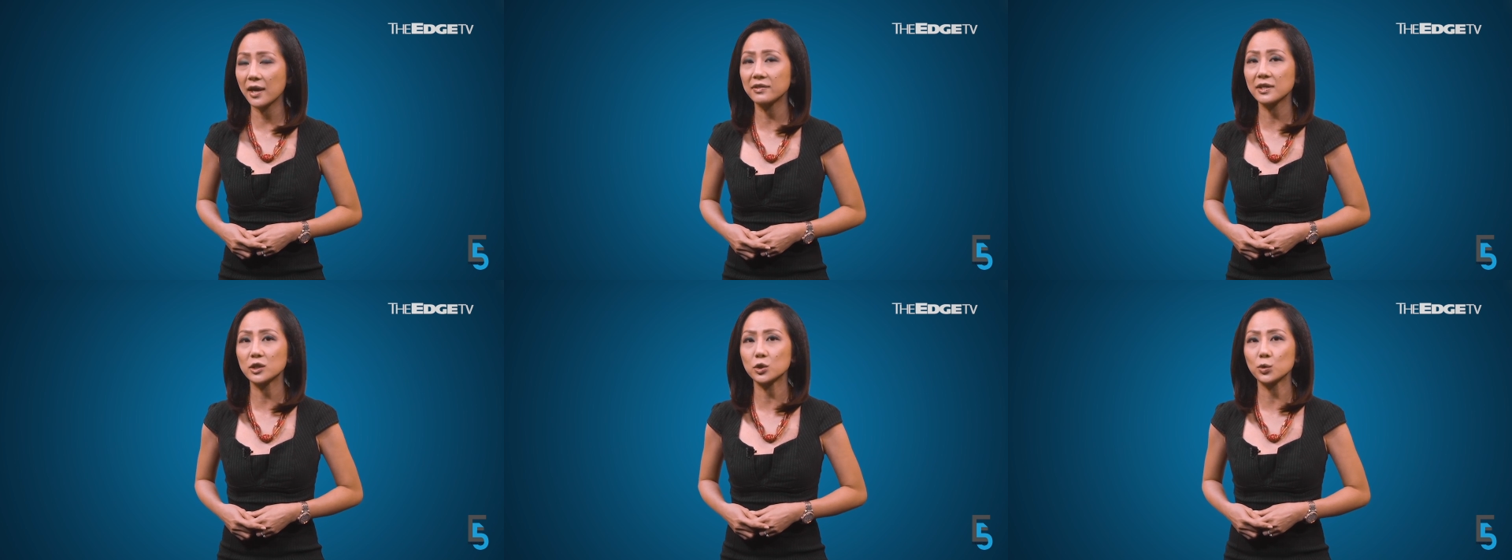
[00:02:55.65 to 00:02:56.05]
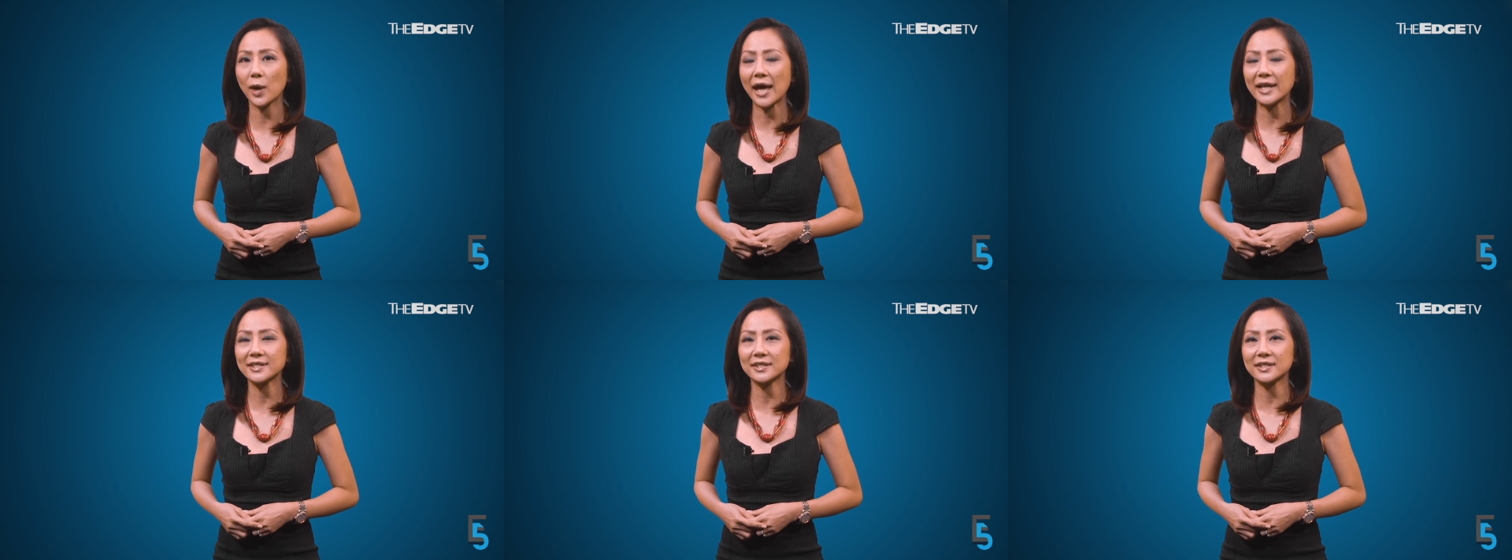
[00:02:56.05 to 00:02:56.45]
in the two
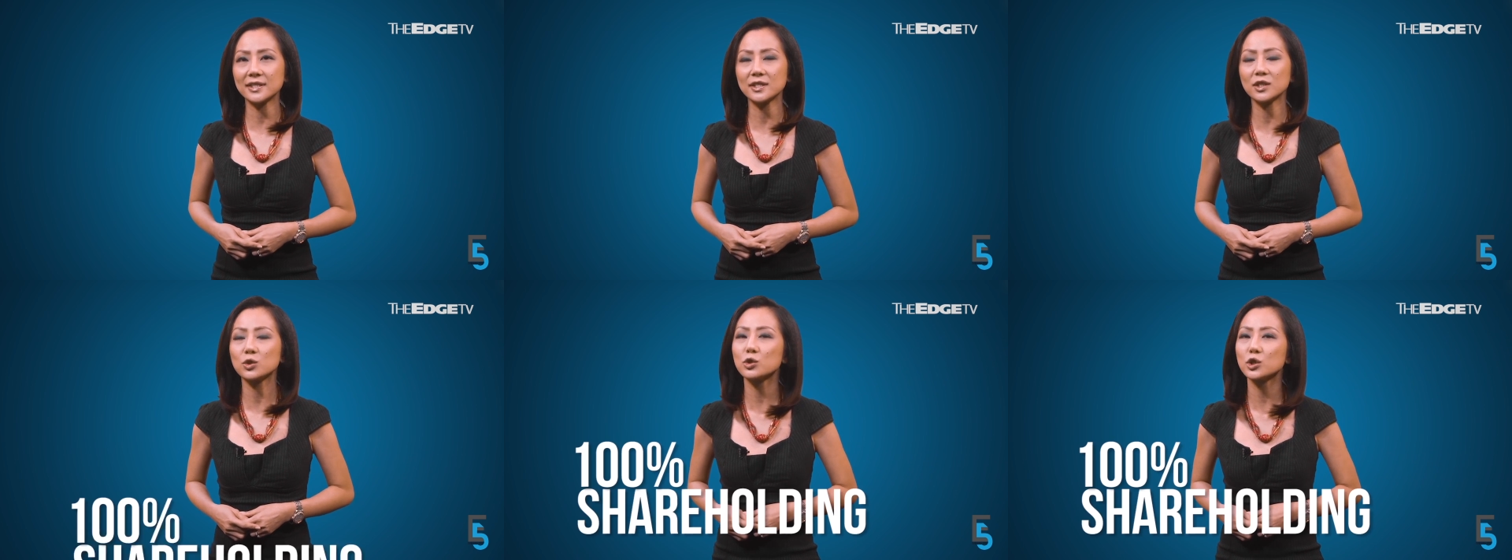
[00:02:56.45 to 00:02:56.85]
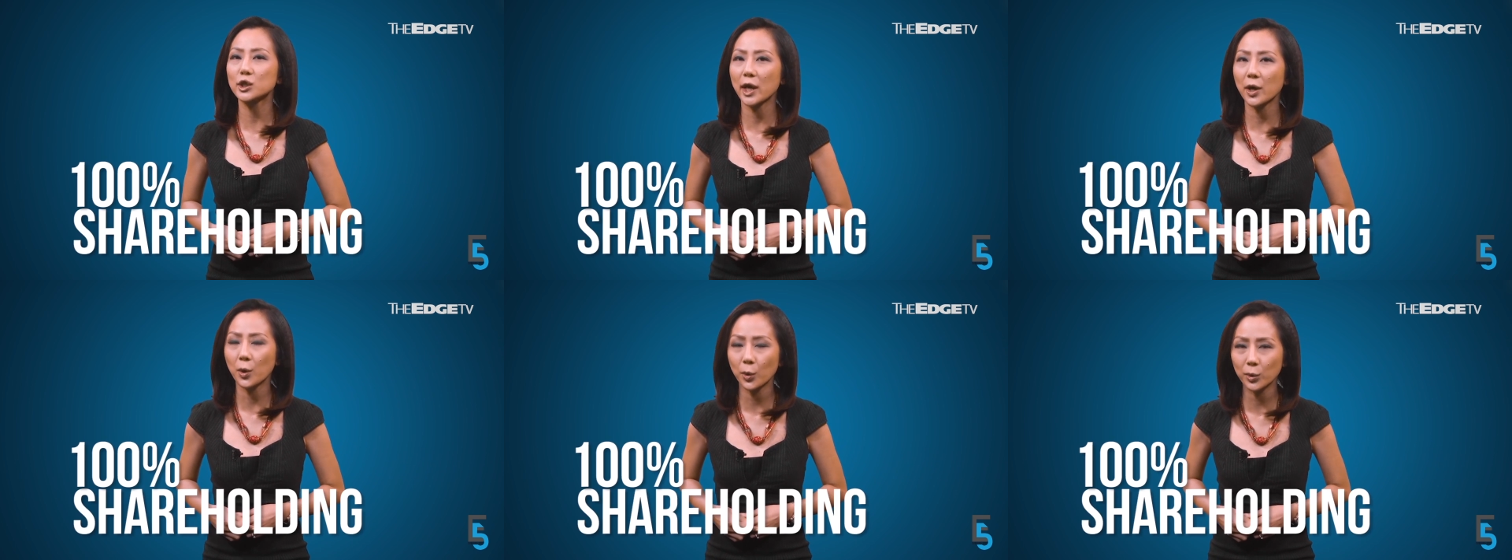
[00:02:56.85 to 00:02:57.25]
entities to
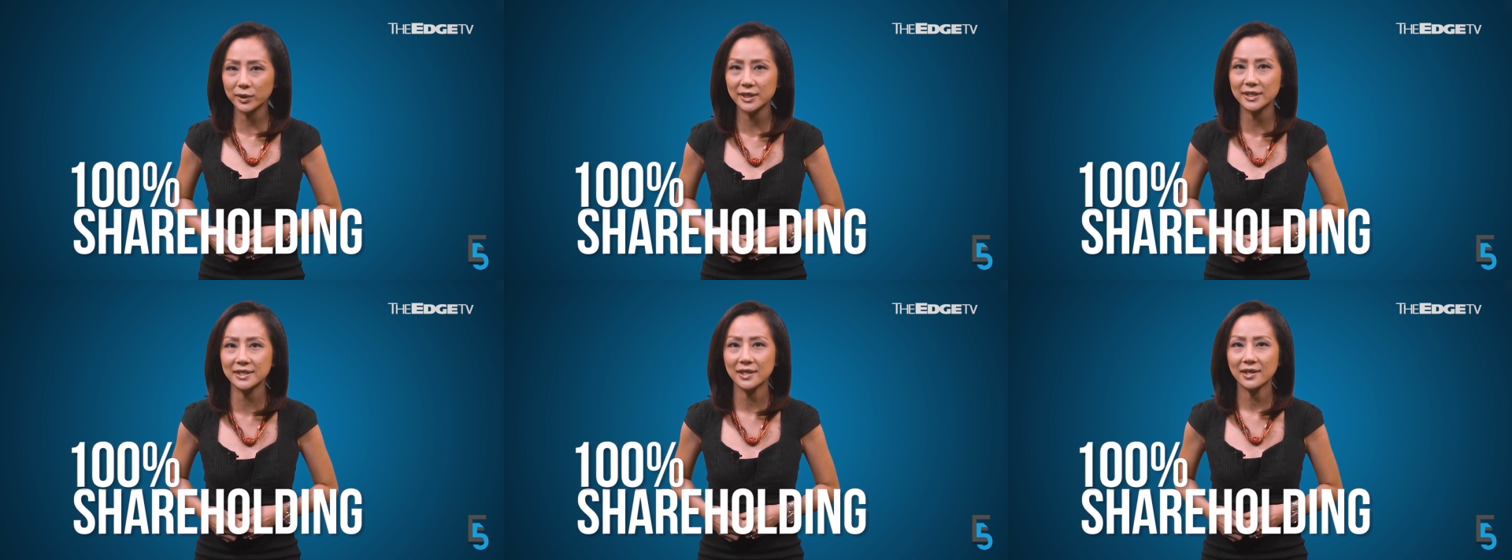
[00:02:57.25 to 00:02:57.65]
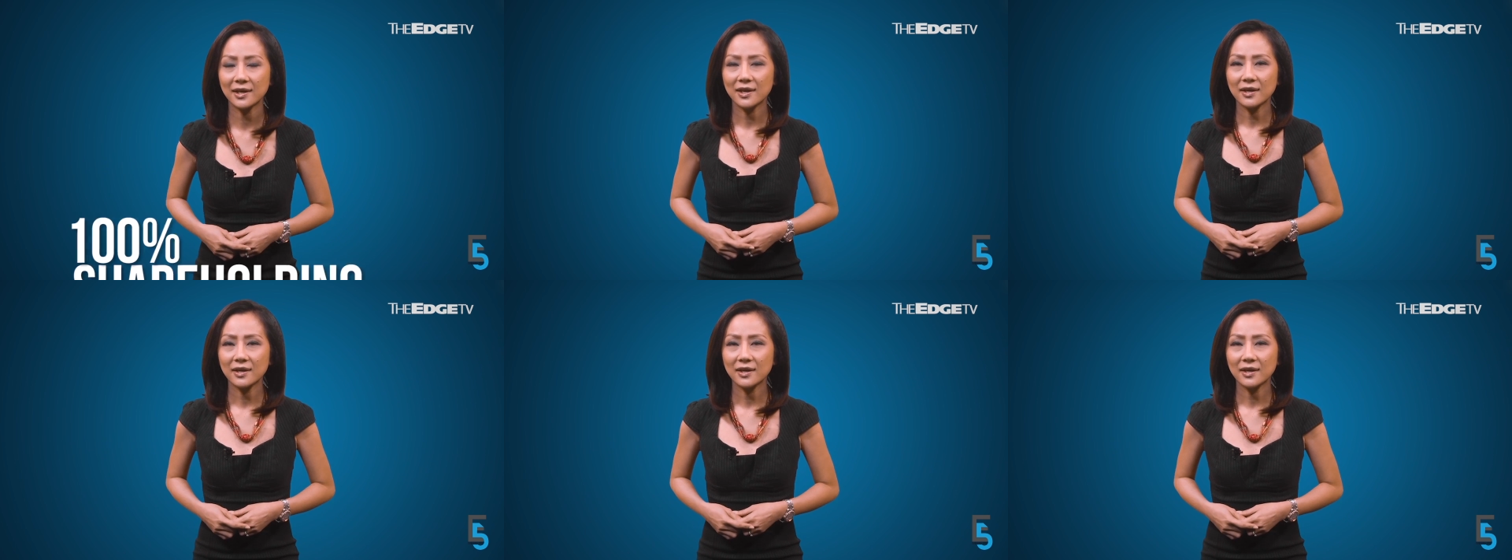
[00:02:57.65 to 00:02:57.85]
shareholders.